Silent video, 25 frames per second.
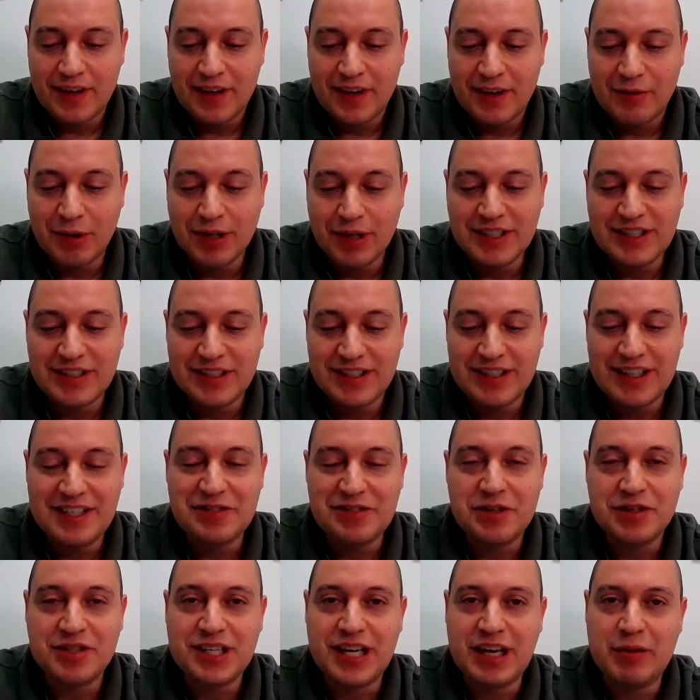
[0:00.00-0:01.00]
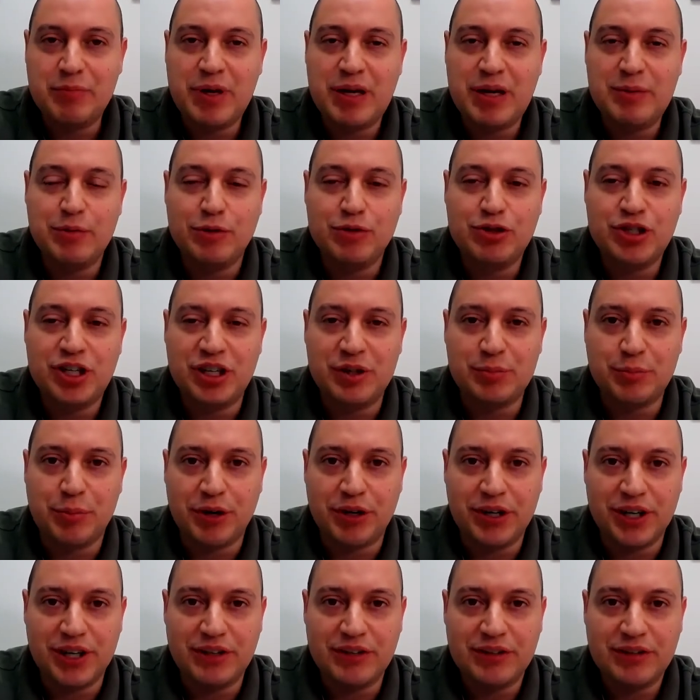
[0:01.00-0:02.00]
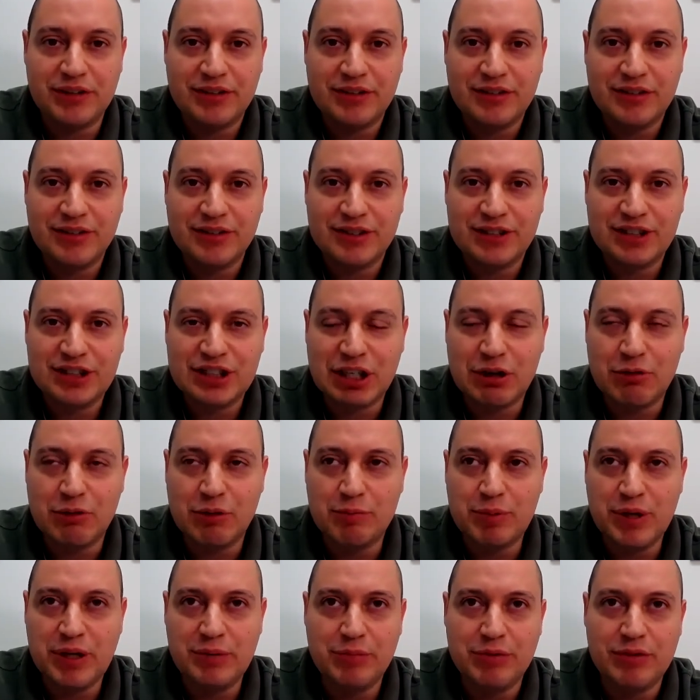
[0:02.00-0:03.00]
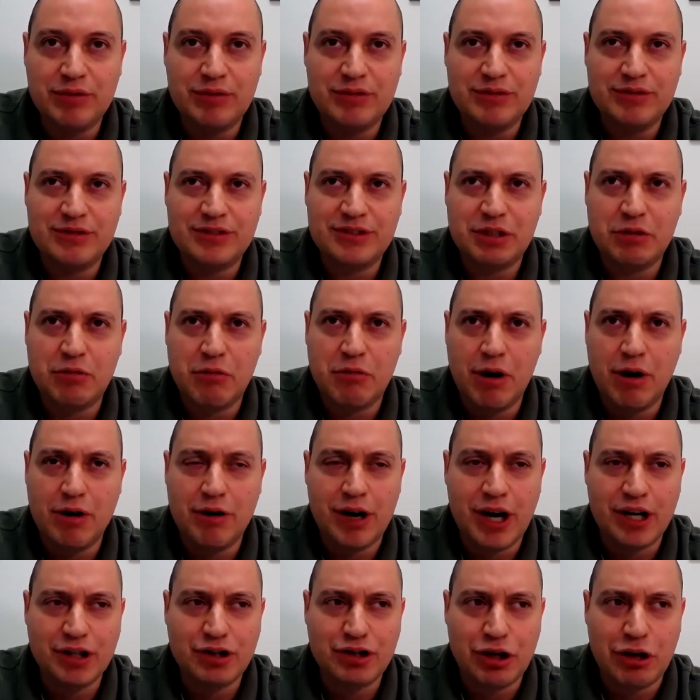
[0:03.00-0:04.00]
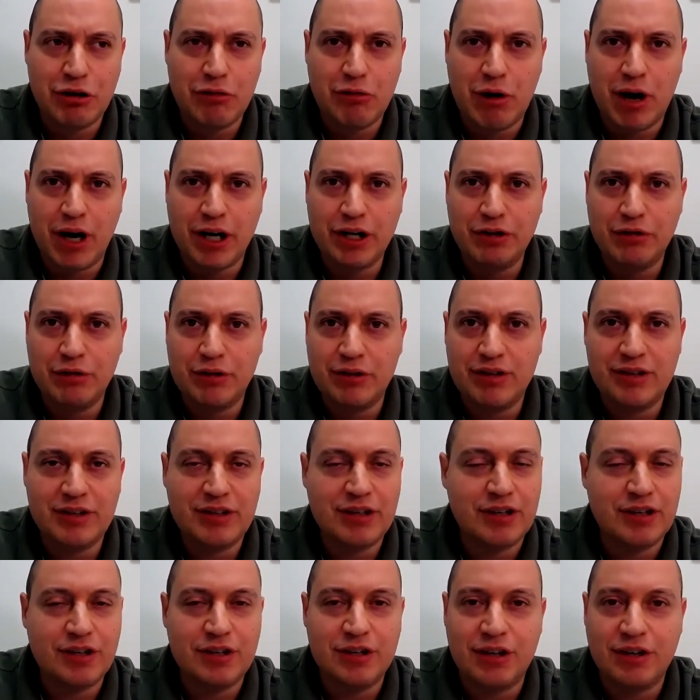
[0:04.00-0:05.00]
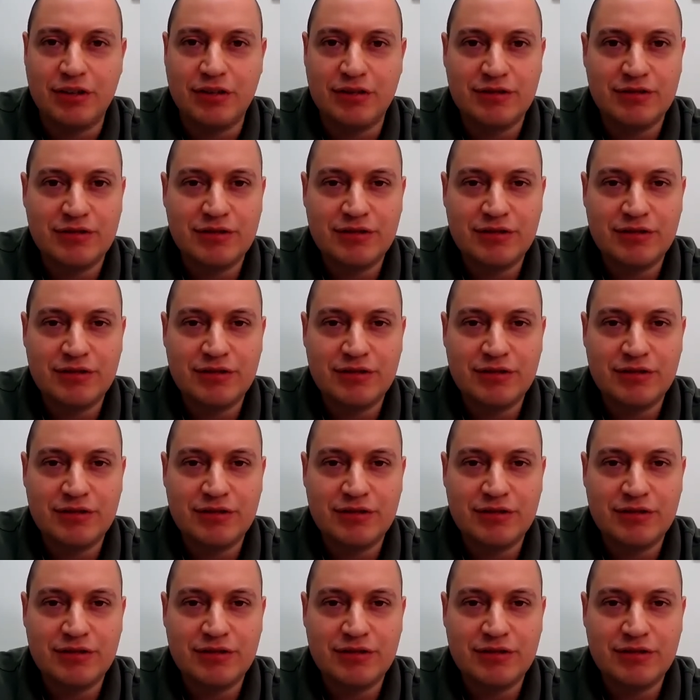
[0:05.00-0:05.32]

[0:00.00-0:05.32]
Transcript: Once These are the same people who cheated Bernie. So when people say, well, hey, Jay, why you, no, no, no.